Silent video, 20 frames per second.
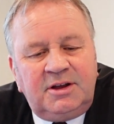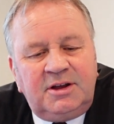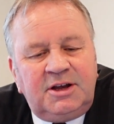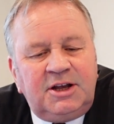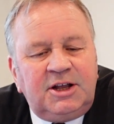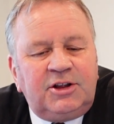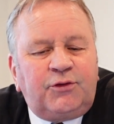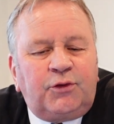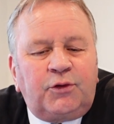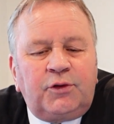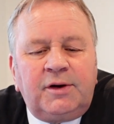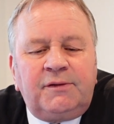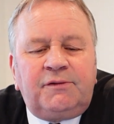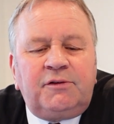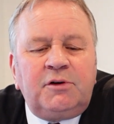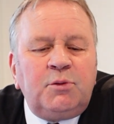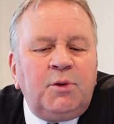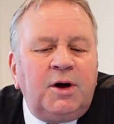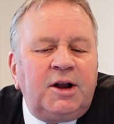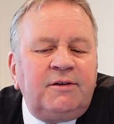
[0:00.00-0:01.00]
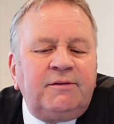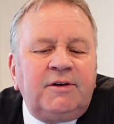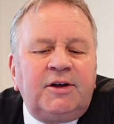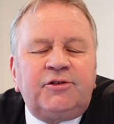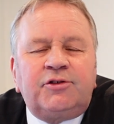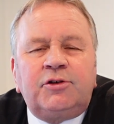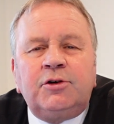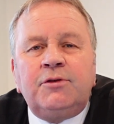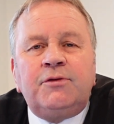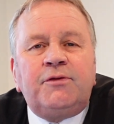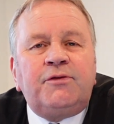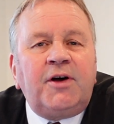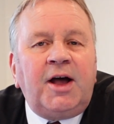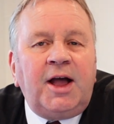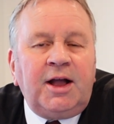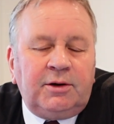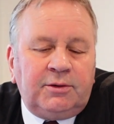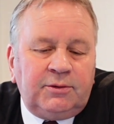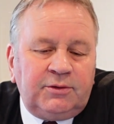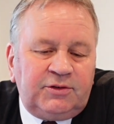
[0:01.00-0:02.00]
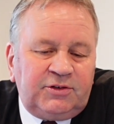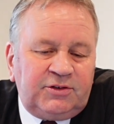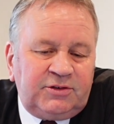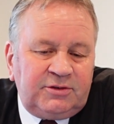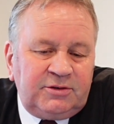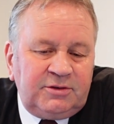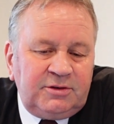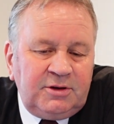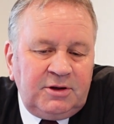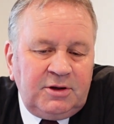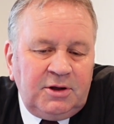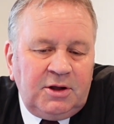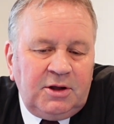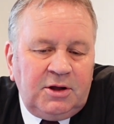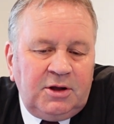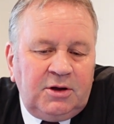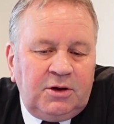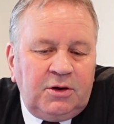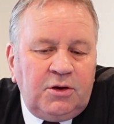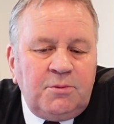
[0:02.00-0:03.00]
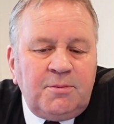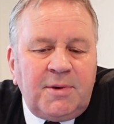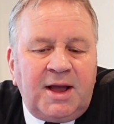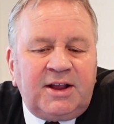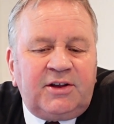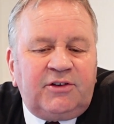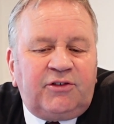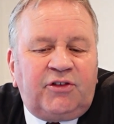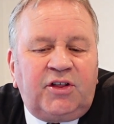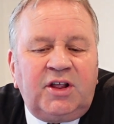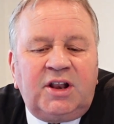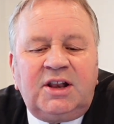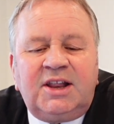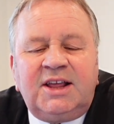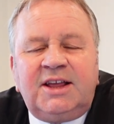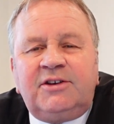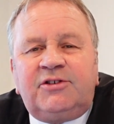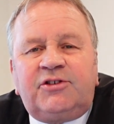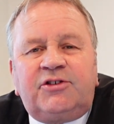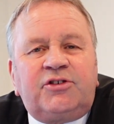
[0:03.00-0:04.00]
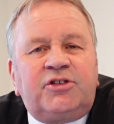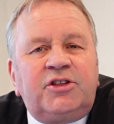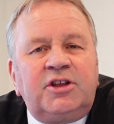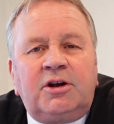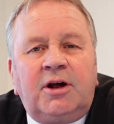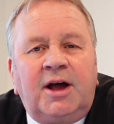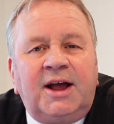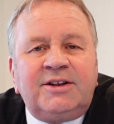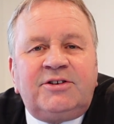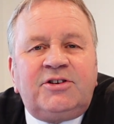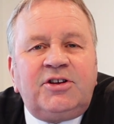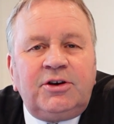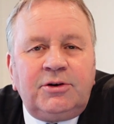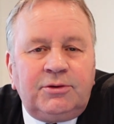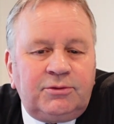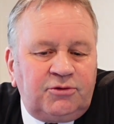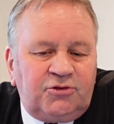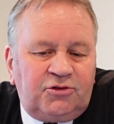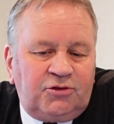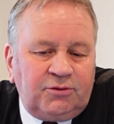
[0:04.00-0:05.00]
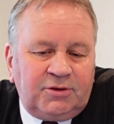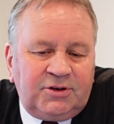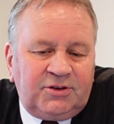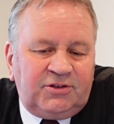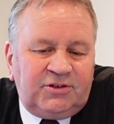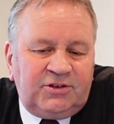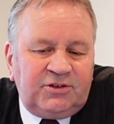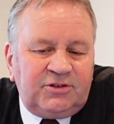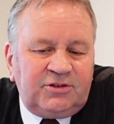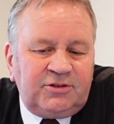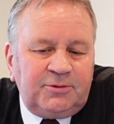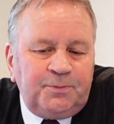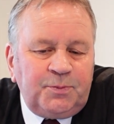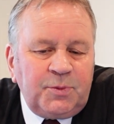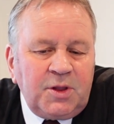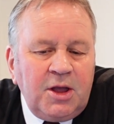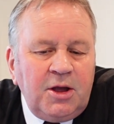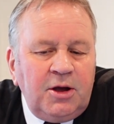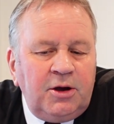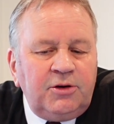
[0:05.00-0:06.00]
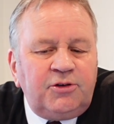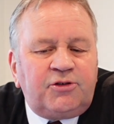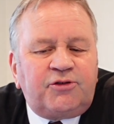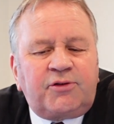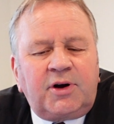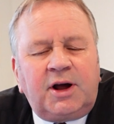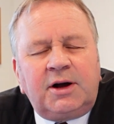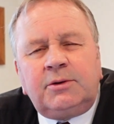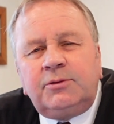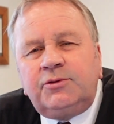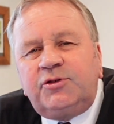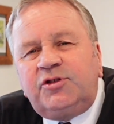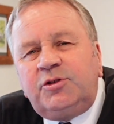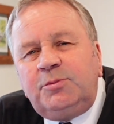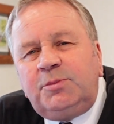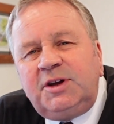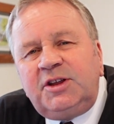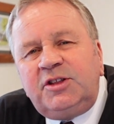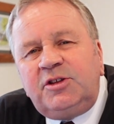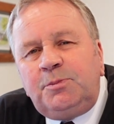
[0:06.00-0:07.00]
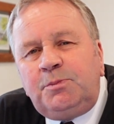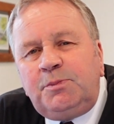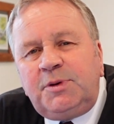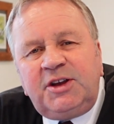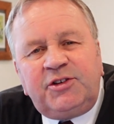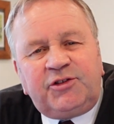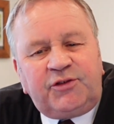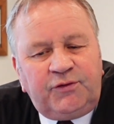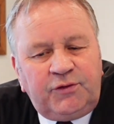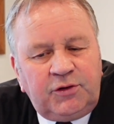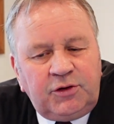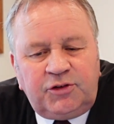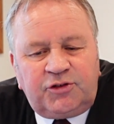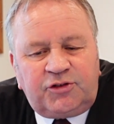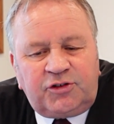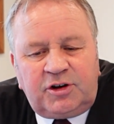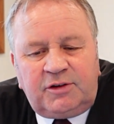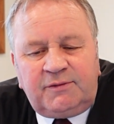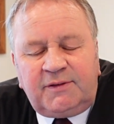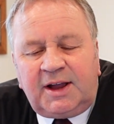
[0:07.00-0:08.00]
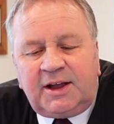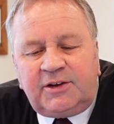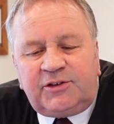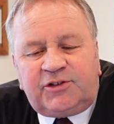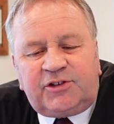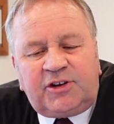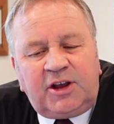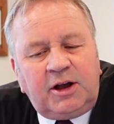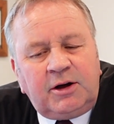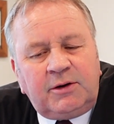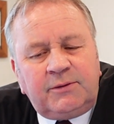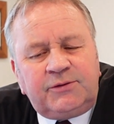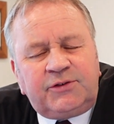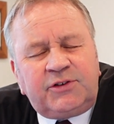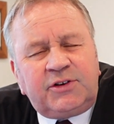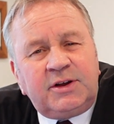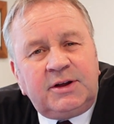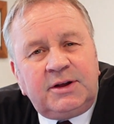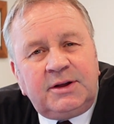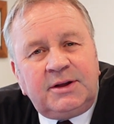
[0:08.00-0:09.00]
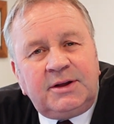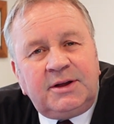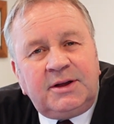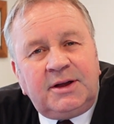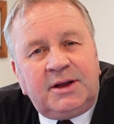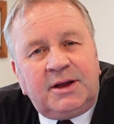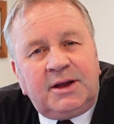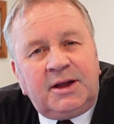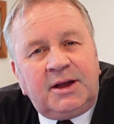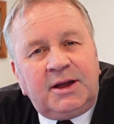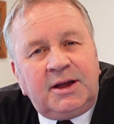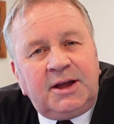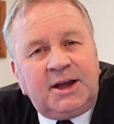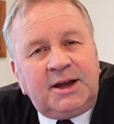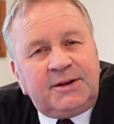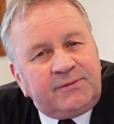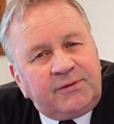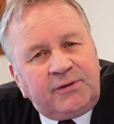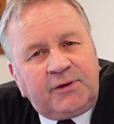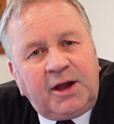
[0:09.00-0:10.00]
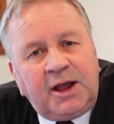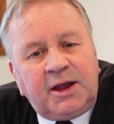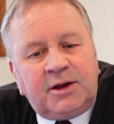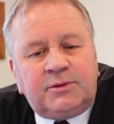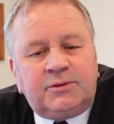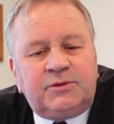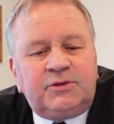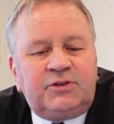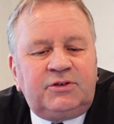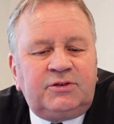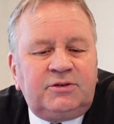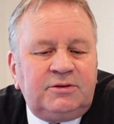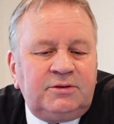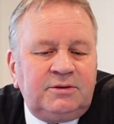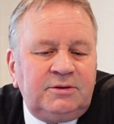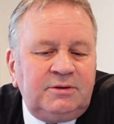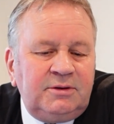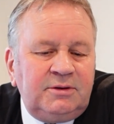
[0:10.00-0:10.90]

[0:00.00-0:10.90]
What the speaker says: It's for every one of us who fails, who makes the less than ideal choices, who struggles to be the best version of ourselves and fails.